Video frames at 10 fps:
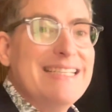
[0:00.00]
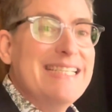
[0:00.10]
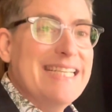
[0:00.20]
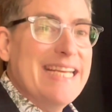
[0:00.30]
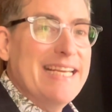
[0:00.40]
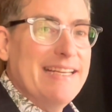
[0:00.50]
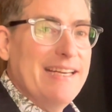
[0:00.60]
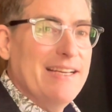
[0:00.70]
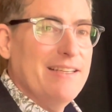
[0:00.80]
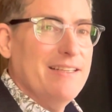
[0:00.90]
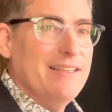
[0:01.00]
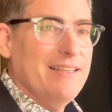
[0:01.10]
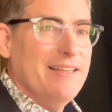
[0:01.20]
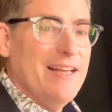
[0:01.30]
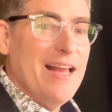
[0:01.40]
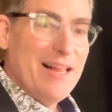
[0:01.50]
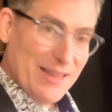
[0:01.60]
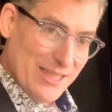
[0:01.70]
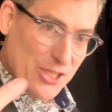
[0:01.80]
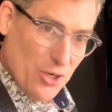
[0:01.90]
Did.
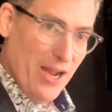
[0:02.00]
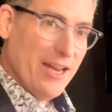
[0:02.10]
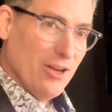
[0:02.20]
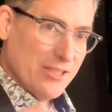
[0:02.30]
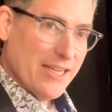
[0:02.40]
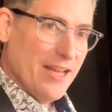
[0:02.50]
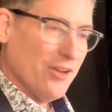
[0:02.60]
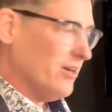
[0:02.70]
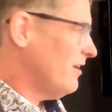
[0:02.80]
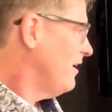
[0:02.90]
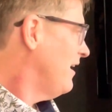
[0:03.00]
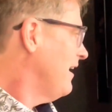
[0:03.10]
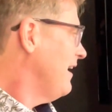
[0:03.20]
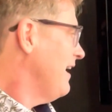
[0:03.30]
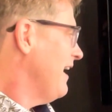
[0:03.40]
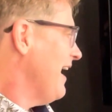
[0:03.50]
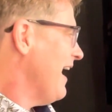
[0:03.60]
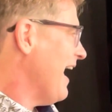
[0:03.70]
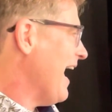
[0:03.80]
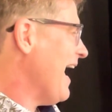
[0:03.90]
Let's try it all together.
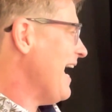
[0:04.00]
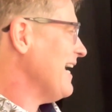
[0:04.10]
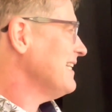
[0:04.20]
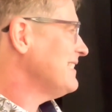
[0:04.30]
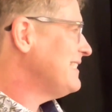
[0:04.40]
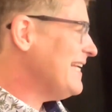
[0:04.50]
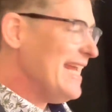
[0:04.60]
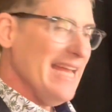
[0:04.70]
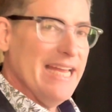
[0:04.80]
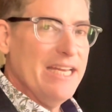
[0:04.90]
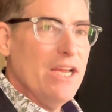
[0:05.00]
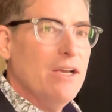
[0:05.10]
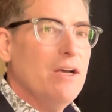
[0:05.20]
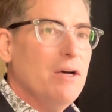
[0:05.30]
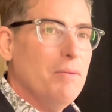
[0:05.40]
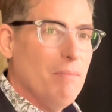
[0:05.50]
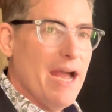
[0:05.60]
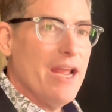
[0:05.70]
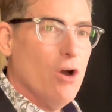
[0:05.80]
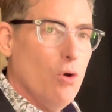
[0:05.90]
I did
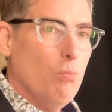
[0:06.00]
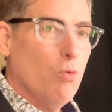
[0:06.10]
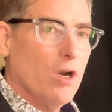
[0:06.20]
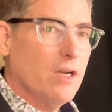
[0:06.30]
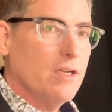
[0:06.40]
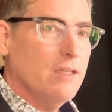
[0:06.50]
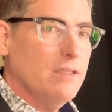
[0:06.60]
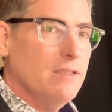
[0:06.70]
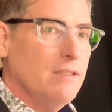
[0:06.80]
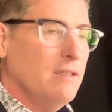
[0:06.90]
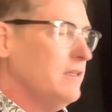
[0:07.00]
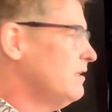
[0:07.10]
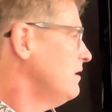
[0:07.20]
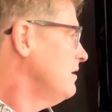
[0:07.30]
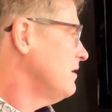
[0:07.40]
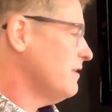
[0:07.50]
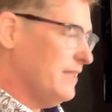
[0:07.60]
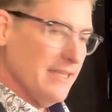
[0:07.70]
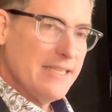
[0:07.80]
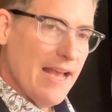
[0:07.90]
my homework
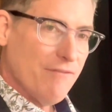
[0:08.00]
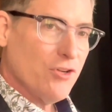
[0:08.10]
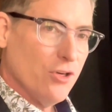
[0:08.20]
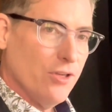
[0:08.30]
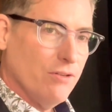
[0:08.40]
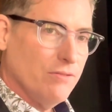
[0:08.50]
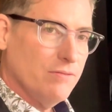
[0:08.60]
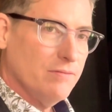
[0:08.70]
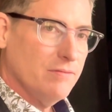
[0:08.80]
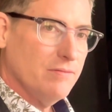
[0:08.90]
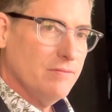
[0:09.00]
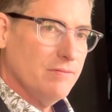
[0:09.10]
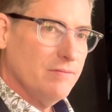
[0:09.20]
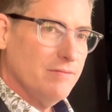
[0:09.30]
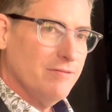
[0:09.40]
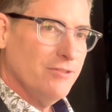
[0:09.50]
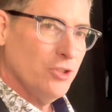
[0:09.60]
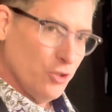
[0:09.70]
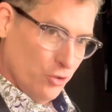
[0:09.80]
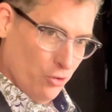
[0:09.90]
this afternoon.
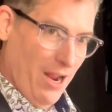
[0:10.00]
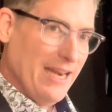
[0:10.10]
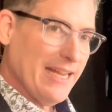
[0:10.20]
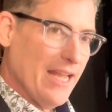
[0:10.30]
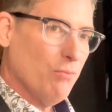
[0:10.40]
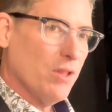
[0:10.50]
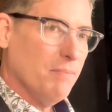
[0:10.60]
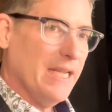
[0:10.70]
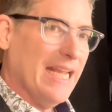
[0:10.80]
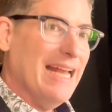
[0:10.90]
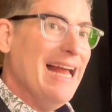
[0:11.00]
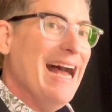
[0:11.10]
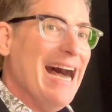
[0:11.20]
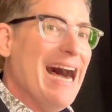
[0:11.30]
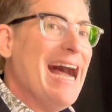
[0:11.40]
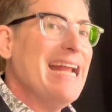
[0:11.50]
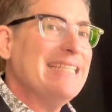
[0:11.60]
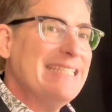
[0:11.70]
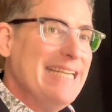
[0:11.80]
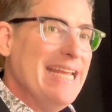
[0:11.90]
Try it again with me.
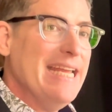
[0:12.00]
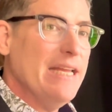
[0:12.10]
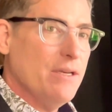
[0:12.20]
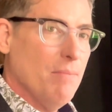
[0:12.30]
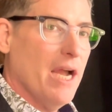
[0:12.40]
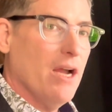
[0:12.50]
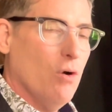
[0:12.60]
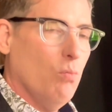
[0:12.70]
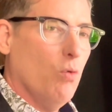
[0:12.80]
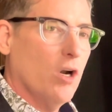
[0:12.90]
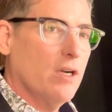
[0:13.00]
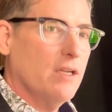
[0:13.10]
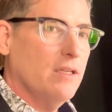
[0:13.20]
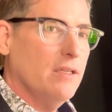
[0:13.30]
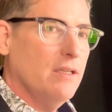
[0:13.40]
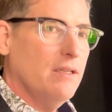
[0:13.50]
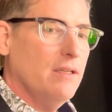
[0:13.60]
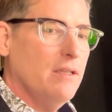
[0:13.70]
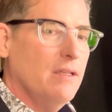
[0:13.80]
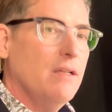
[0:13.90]
I did my homework
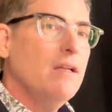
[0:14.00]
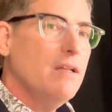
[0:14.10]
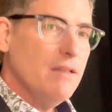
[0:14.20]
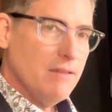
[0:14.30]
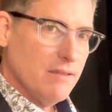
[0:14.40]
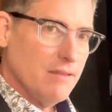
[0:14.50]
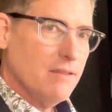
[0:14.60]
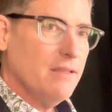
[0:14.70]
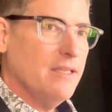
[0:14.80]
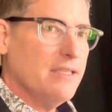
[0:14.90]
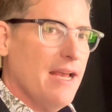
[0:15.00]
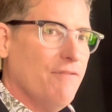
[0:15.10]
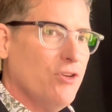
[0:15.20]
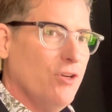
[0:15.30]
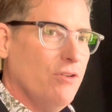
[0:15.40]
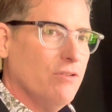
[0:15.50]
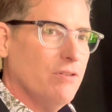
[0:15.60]
this afternoon.